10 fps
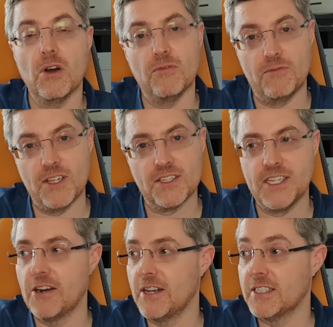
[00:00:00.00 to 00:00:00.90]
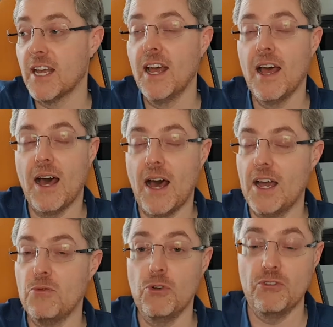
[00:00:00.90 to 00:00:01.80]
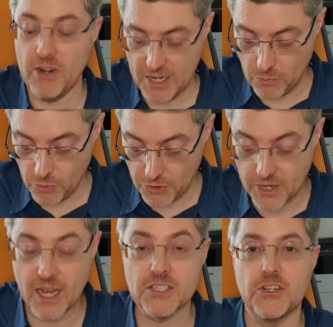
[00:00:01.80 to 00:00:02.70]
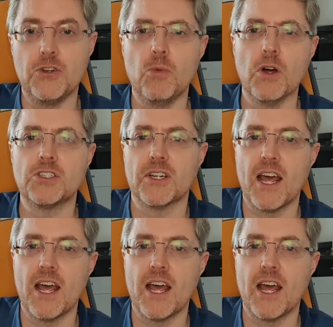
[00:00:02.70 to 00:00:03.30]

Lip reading: of this series, I really would ask you to watch it.